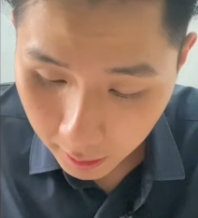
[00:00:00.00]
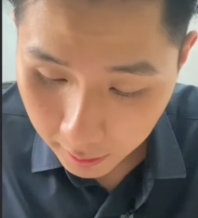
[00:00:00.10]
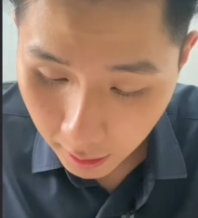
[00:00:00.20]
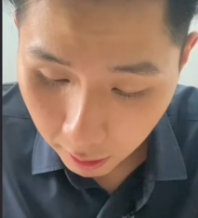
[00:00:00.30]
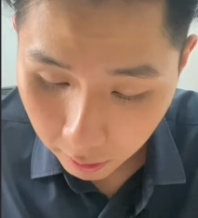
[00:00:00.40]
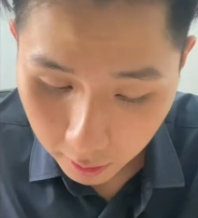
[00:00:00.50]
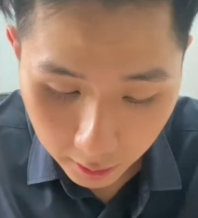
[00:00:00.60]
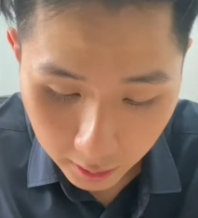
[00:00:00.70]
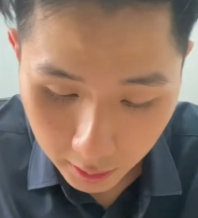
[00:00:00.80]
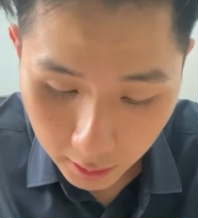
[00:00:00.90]
Now,
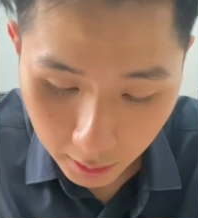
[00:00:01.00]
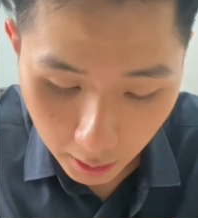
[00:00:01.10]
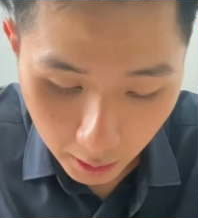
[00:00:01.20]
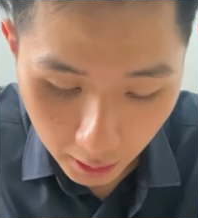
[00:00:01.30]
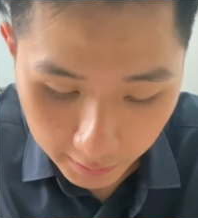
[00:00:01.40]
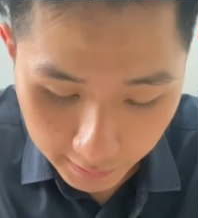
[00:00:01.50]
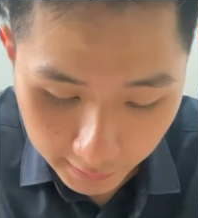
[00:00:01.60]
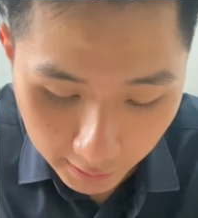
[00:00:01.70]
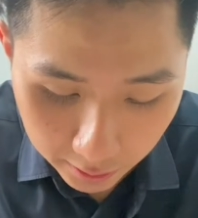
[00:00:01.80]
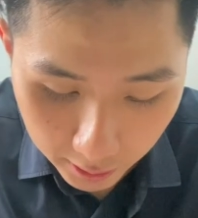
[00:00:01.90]

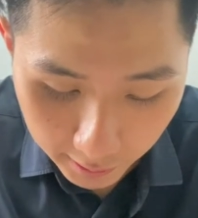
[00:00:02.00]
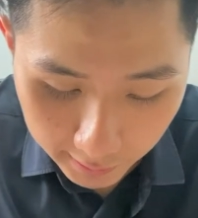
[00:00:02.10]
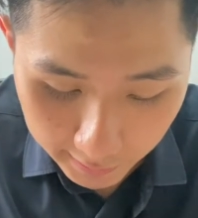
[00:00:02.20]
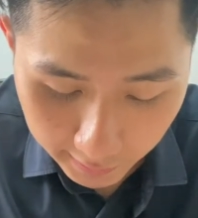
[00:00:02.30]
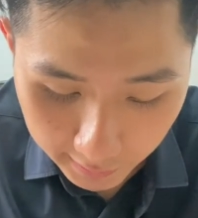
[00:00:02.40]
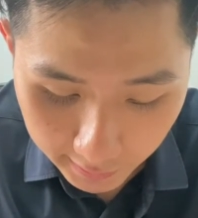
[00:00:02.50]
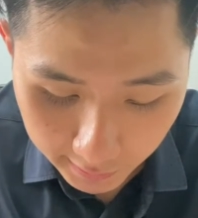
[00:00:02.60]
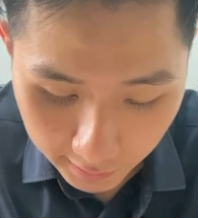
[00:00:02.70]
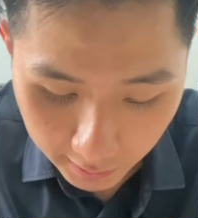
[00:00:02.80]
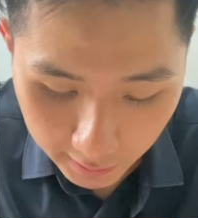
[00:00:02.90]
606
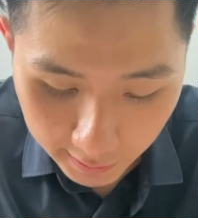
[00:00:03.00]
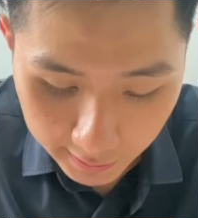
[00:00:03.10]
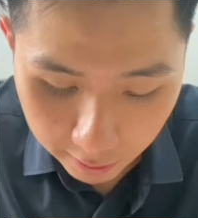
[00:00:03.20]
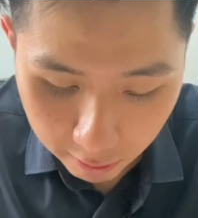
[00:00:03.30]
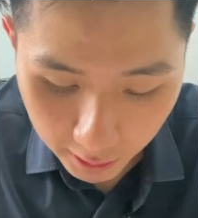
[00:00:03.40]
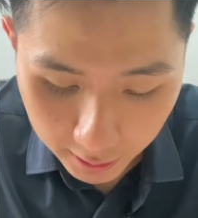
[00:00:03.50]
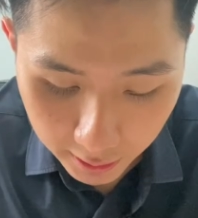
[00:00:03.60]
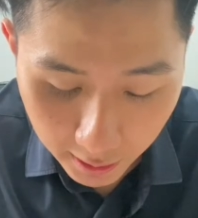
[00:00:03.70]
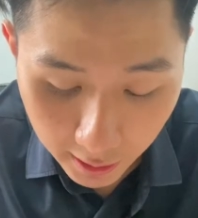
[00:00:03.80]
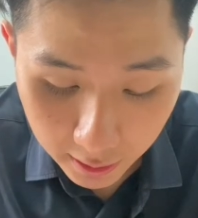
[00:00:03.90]
is
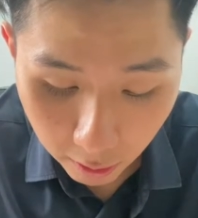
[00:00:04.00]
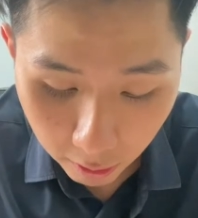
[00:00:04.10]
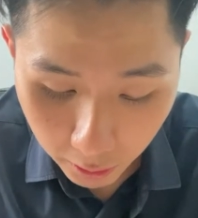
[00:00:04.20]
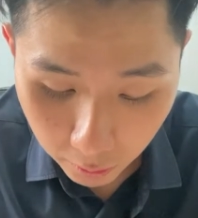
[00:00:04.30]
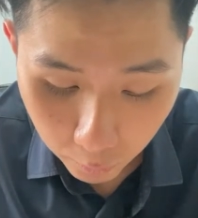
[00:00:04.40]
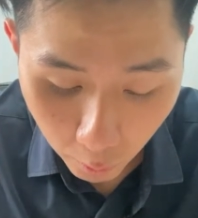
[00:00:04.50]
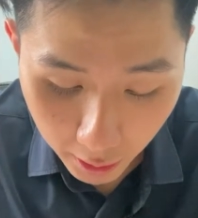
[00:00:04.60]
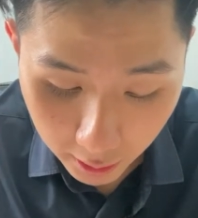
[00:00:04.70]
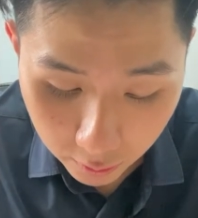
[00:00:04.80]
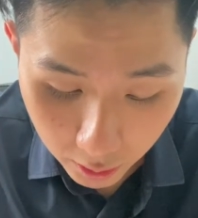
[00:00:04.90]
greater than or equal to
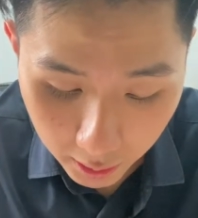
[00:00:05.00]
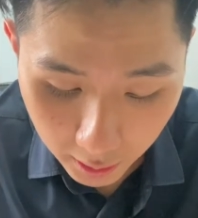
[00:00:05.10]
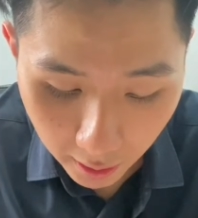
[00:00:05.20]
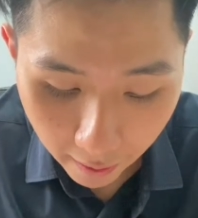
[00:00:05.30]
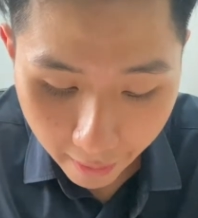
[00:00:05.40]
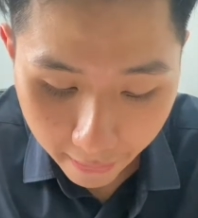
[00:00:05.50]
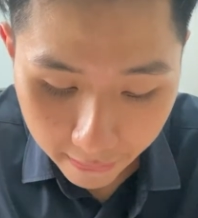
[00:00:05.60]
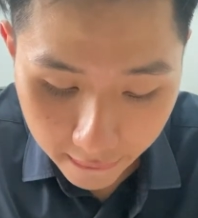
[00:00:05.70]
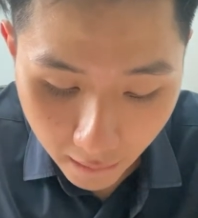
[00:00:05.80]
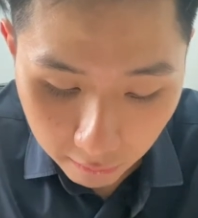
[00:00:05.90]
100.
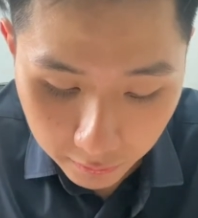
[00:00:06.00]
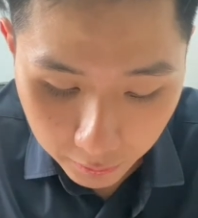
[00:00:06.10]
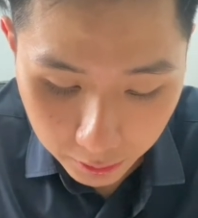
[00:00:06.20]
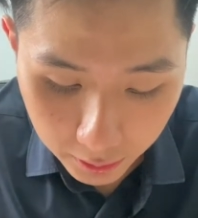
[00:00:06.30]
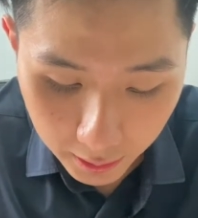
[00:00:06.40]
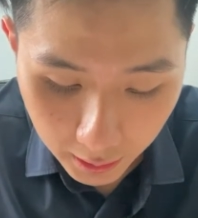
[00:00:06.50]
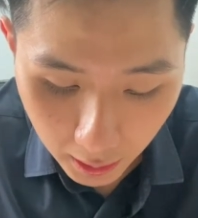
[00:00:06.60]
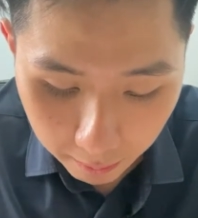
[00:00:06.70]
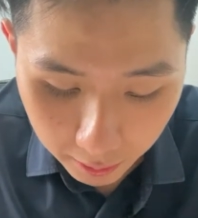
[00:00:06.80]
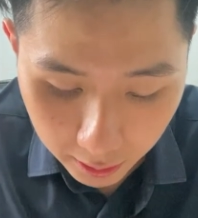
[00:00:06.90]
Therefore,
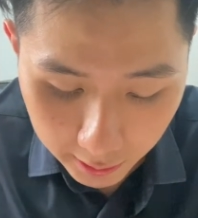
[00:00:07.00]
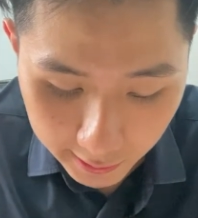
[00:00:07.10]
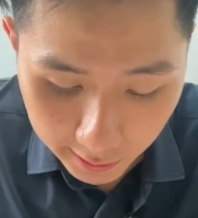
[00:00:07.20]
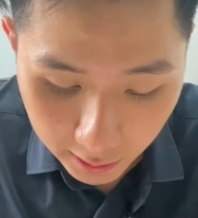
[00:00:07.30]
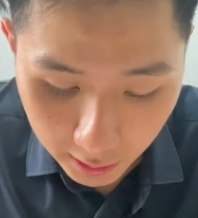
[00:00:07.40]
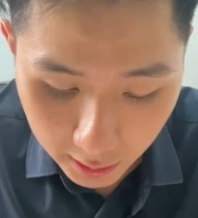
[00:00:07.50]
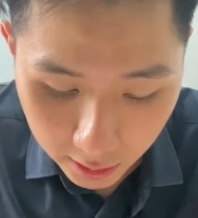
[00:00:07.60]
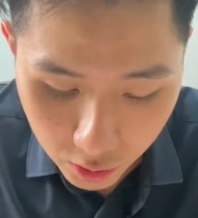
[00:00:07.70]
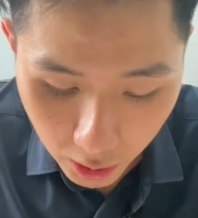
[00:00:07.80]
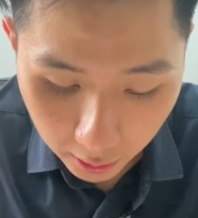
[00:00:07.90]
I'm going to
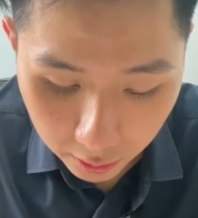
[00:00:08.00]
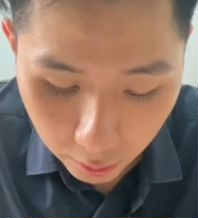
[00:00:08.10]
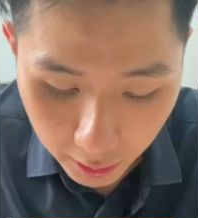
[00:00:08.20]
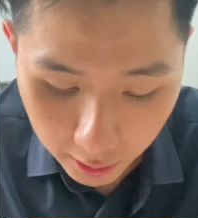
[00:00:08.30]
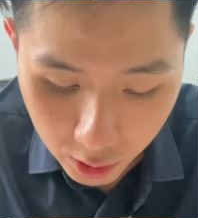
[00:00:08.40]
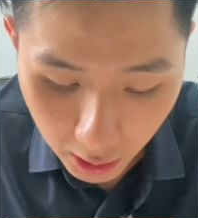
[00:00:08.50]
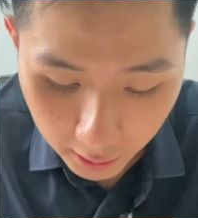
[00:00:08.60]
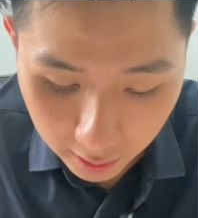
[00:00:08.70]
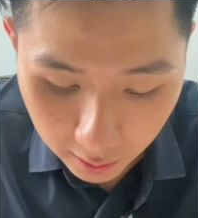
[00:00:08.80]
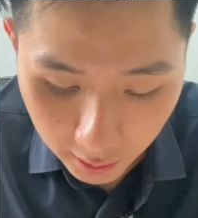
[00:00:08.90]
do another check
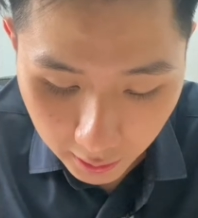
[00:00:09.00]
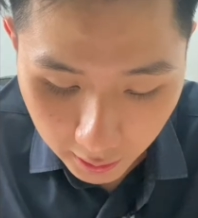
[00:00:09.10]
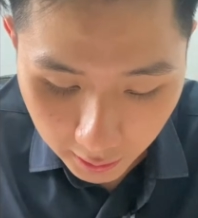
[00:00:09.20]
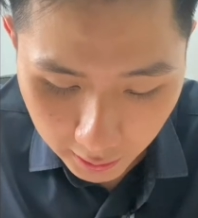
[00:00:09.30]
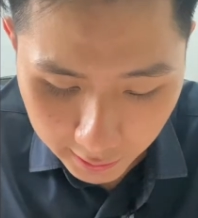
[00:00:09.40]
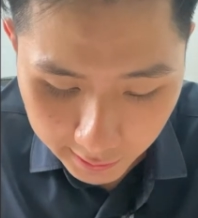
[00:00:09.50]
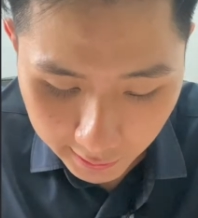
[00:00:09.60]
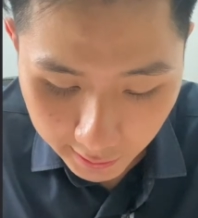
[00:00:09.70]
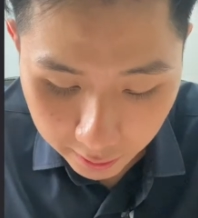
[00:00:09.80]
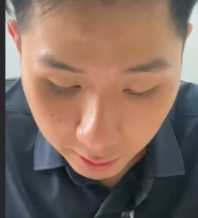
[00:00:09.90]
here. Is
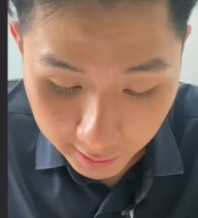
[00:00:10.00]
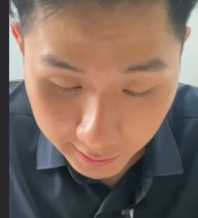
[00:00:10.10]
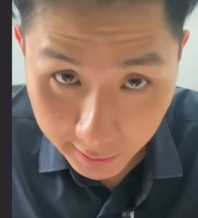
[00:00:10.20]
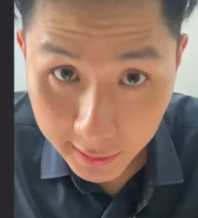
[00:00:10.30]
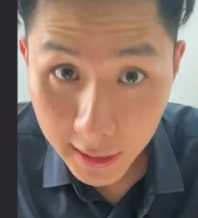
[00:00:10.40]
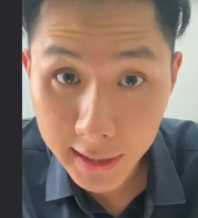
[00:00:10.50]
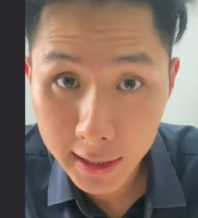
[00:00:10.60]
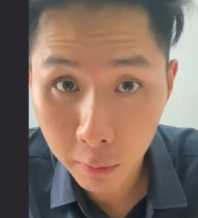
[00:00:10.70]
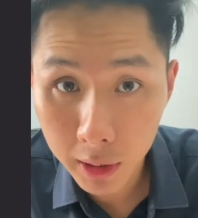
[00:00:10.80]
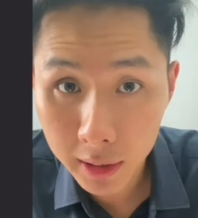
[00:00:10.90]
606 less
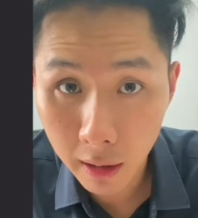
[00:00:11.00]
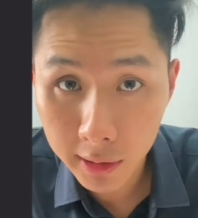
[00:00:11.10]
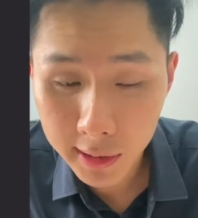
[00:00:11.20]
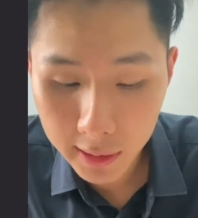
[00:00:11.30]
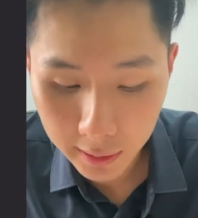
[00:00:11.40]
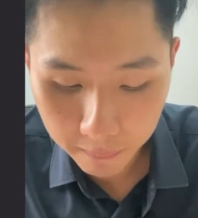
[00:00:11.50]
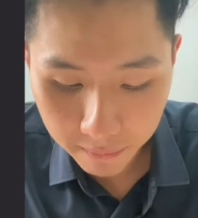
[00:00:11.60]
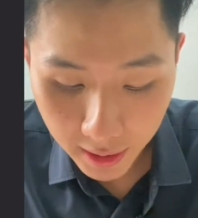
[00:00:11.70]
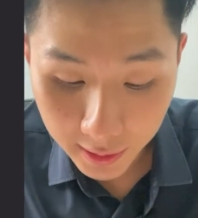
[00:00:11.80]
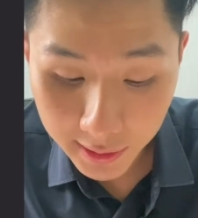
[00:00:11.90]
than 1000?
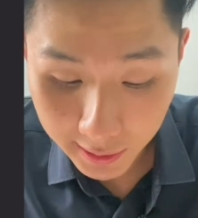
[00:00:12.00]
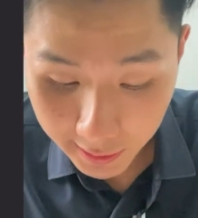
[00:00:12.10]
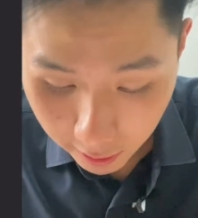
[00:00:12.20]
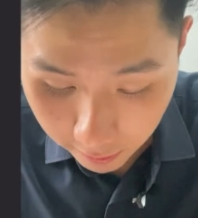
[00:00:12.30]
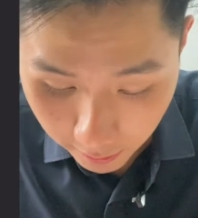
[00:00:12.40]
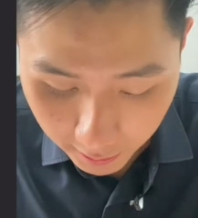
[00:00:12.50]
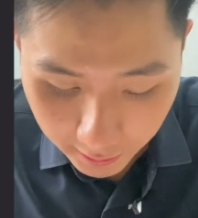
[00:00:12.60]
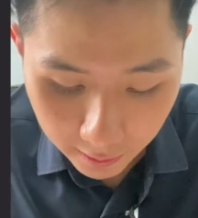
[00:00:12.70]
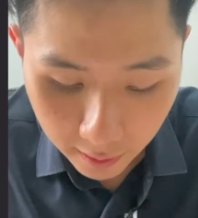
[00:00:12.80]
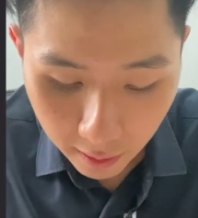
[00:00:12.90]
The answer is
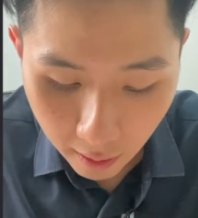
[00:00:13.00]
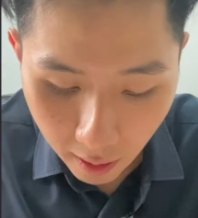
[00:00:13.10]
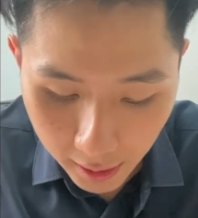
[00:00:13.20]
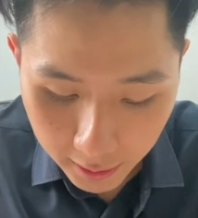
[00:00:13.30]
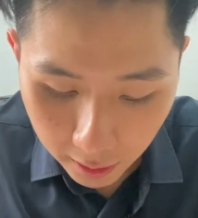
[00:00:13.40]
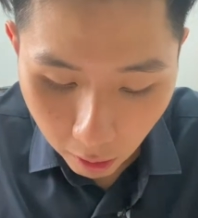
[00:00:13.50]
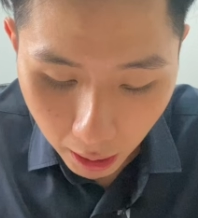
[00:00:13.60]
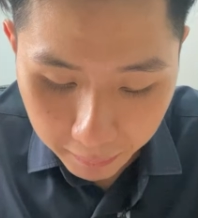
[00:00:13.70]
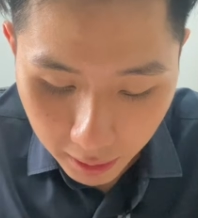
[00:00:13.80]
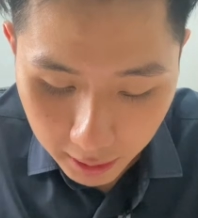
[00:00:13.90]
correct. So
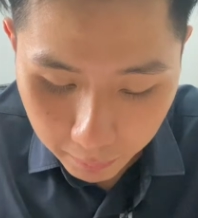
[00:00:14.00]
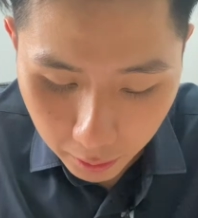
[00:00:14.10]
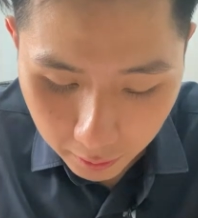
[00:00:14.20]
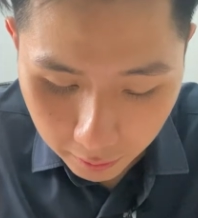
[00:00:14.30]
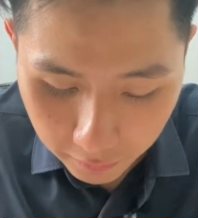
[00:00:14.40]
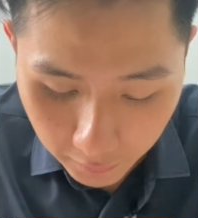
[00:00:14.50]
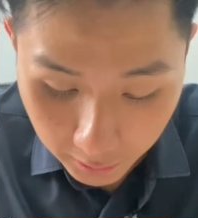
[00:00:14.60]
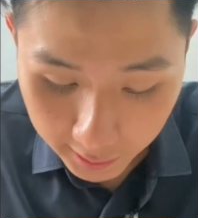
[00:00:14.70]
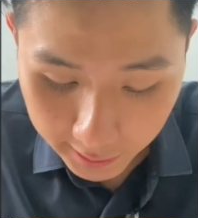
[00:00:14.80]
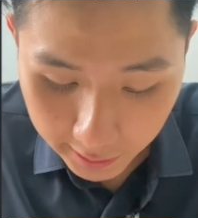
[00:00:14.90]
I'm going to put
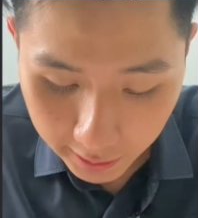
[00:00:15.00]
first,